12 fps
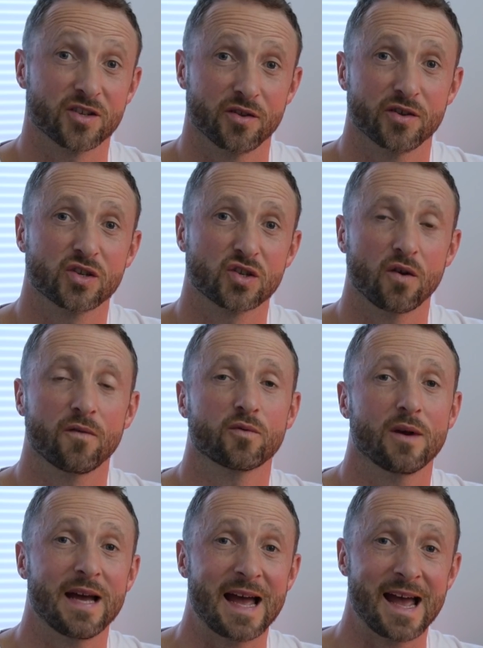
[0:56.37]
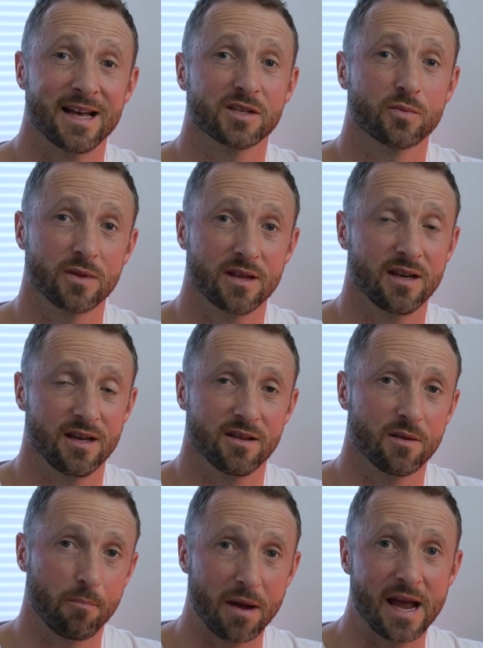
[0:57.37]
So the software has within
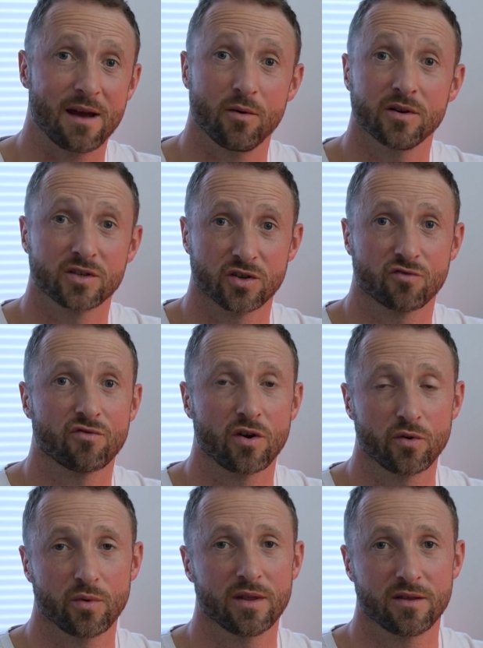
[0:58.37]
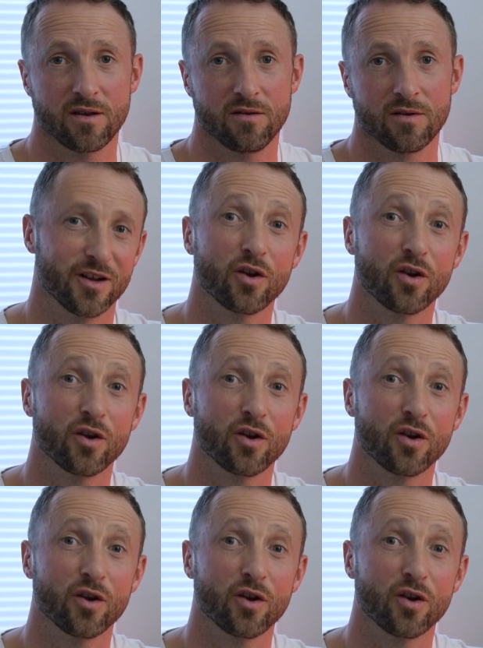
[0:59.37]
it the power to grow with you.